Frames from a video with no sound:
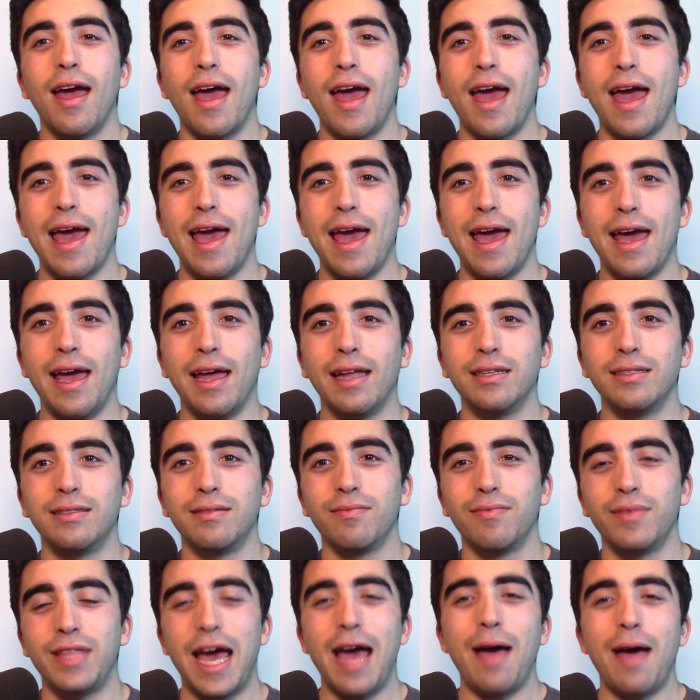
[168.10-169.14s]
And
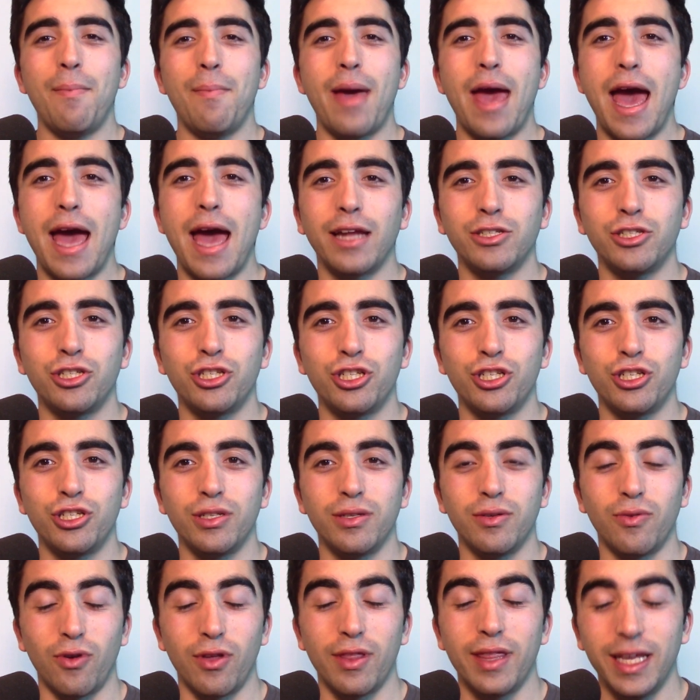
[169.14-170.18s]
that match,
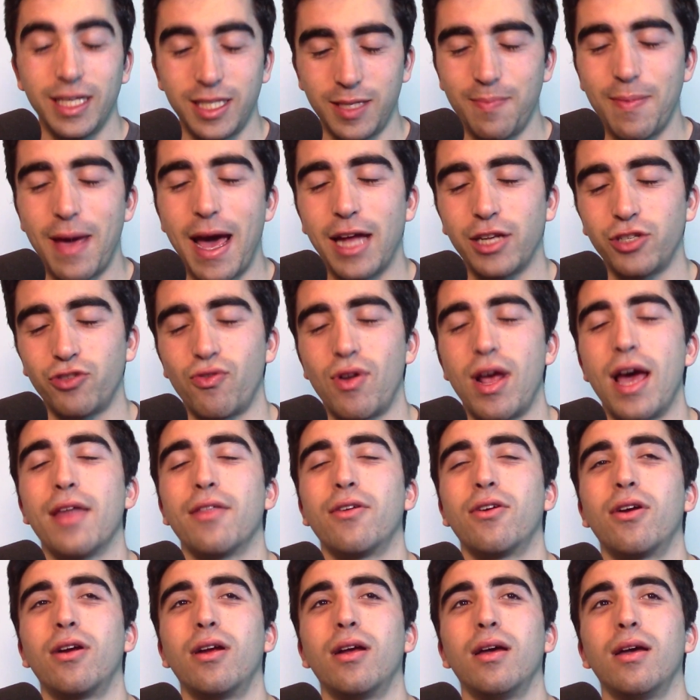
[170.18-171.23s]
or this match
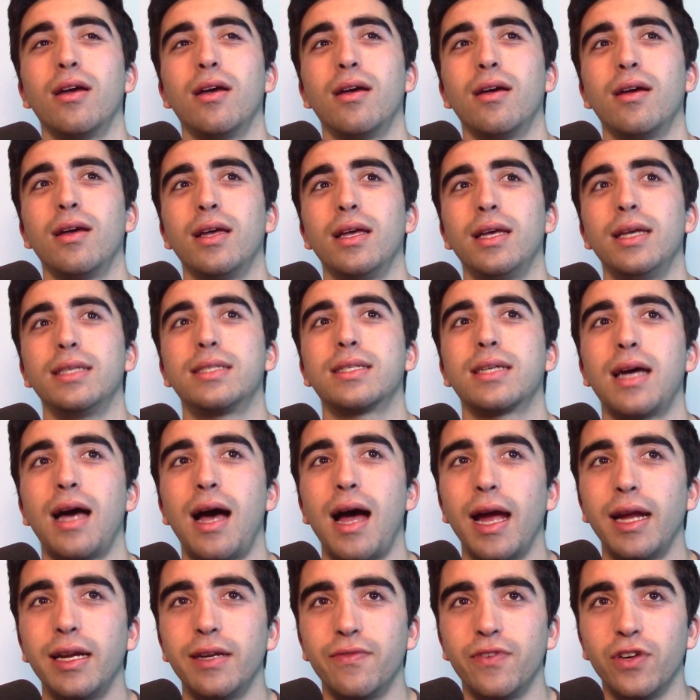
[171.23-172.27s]
rather, is
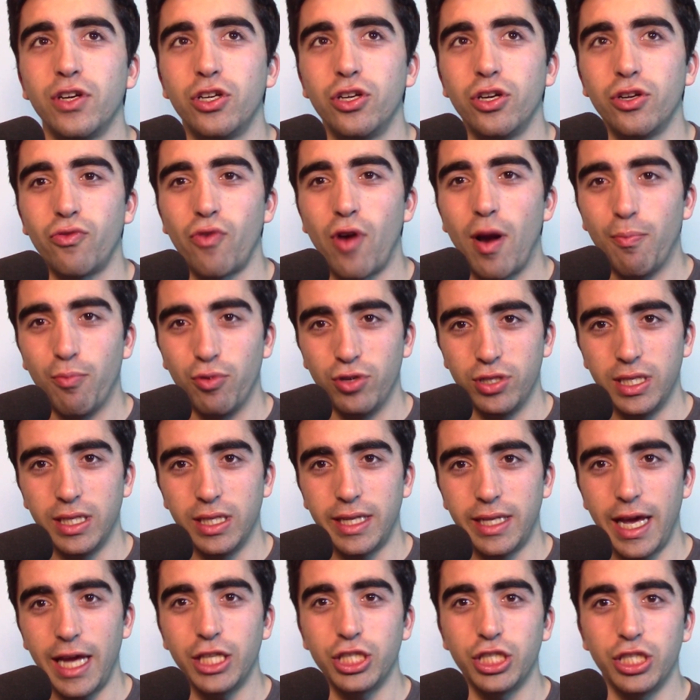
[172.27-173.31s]
kind of a good
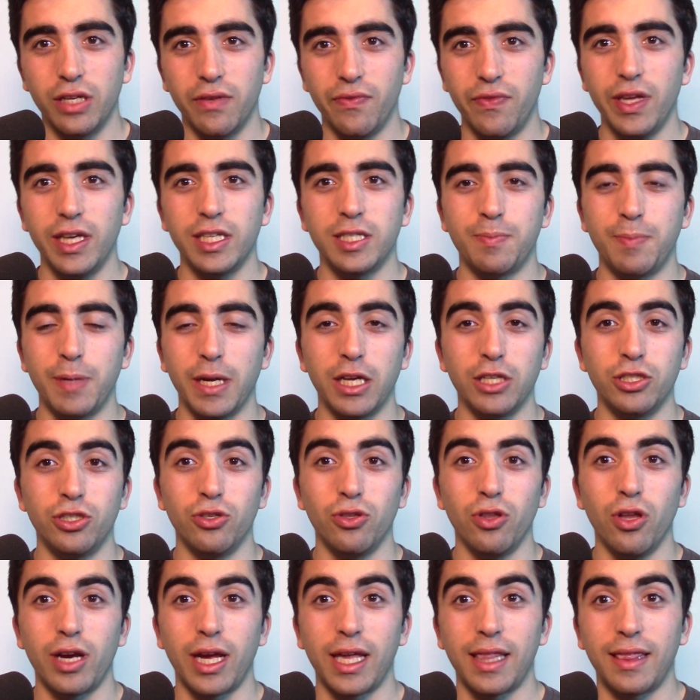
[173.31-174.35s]
representation of this, because you
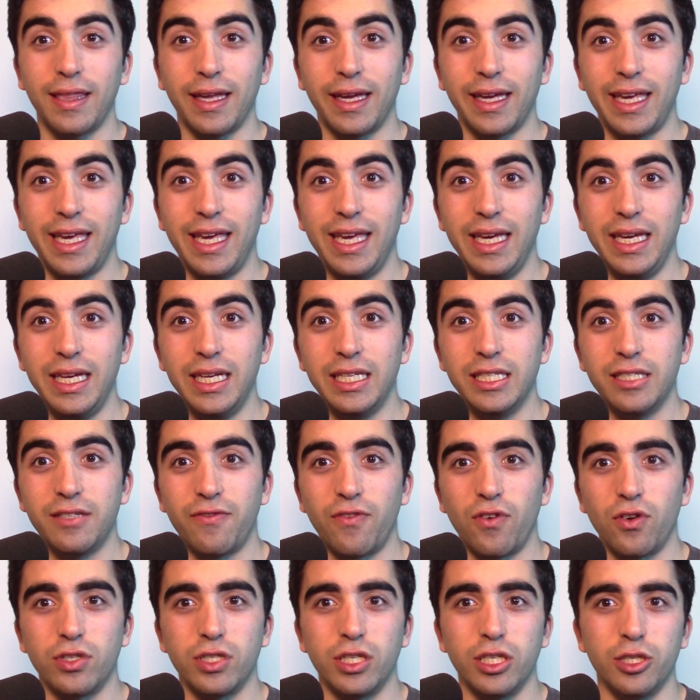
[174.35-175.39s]
look at the Keys
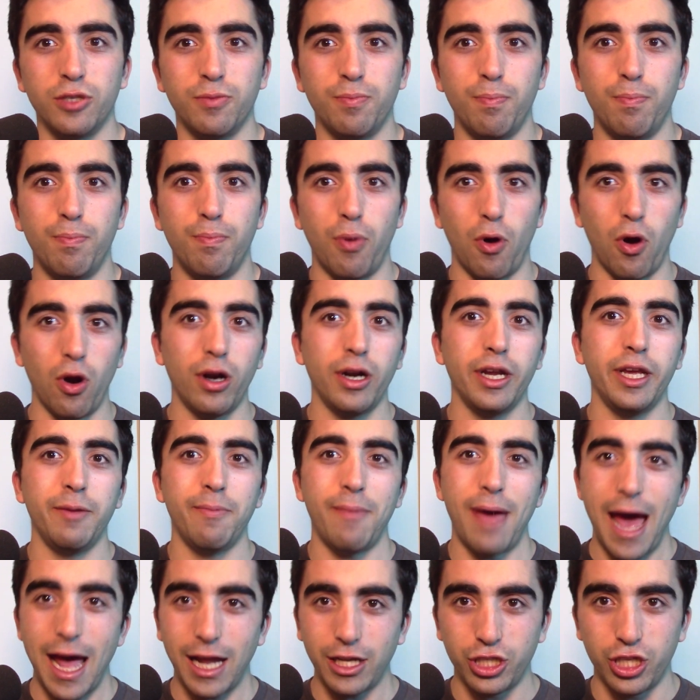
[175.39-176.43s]
versus Barty
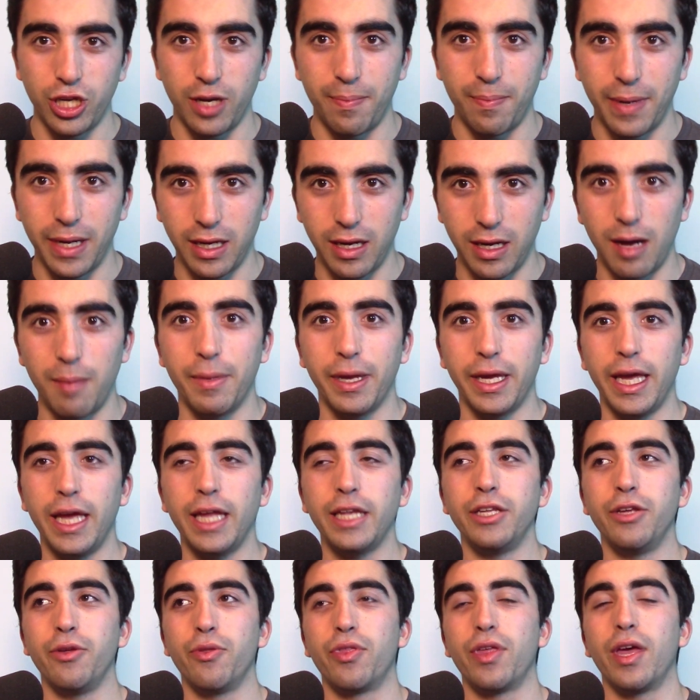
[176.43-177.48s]
matchup and coming
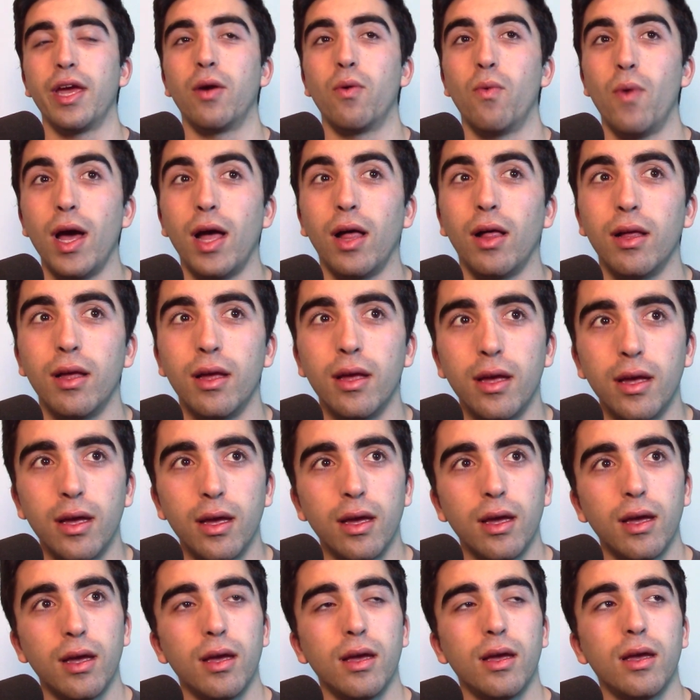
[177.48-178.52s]
in, you think, well,
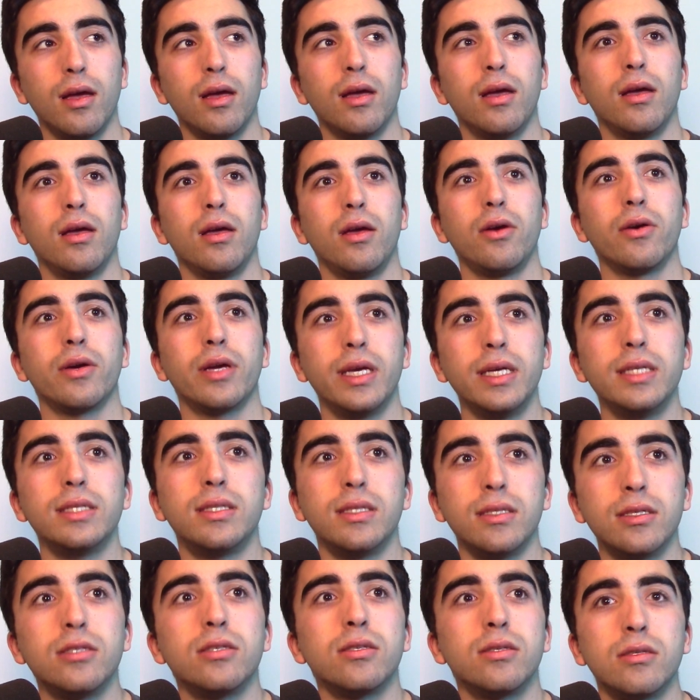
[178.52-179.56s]
you know, Keys
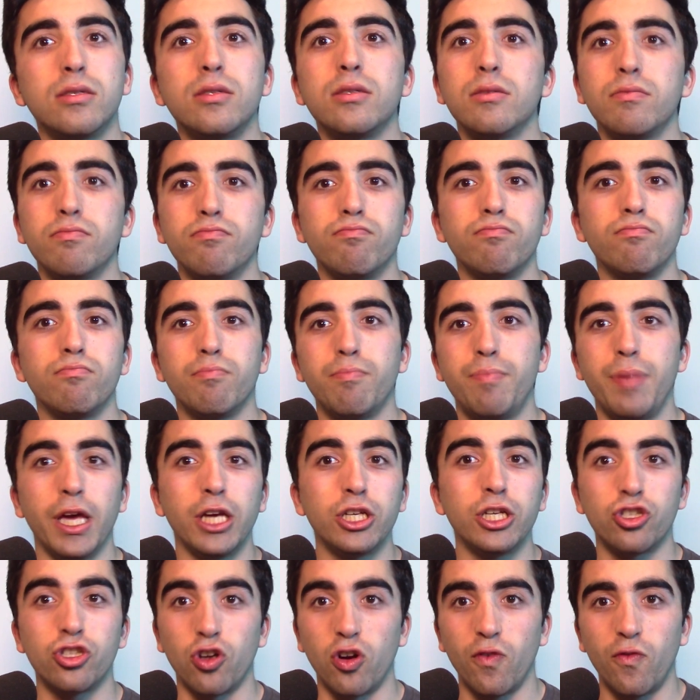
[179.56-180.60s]
is big
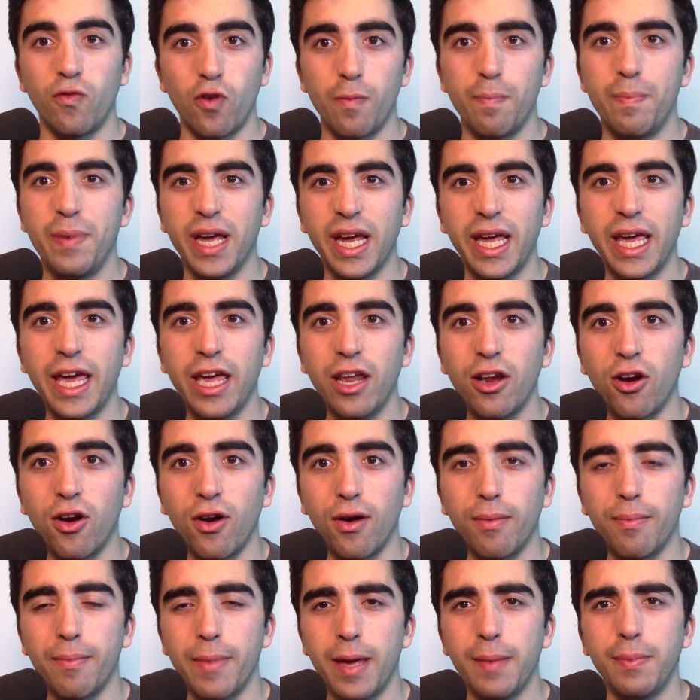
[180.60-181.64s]
server, big
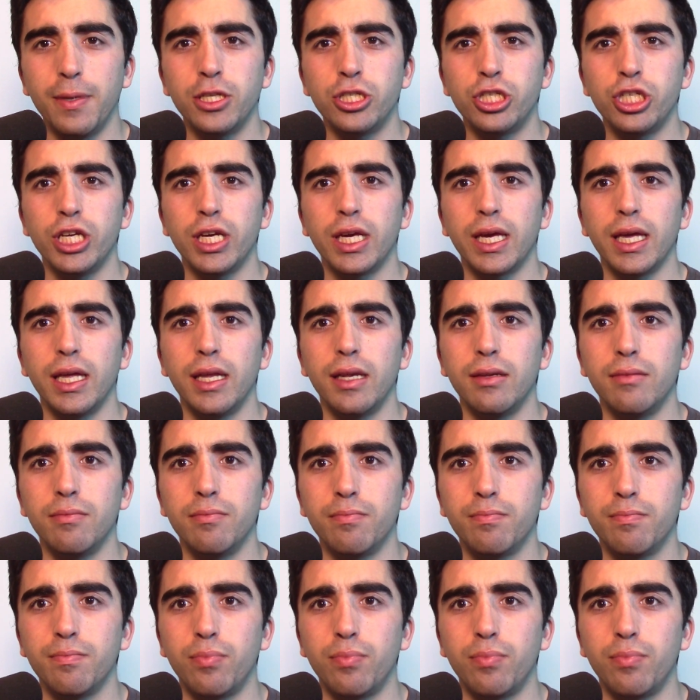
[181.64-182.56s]
hitter. Maybe she can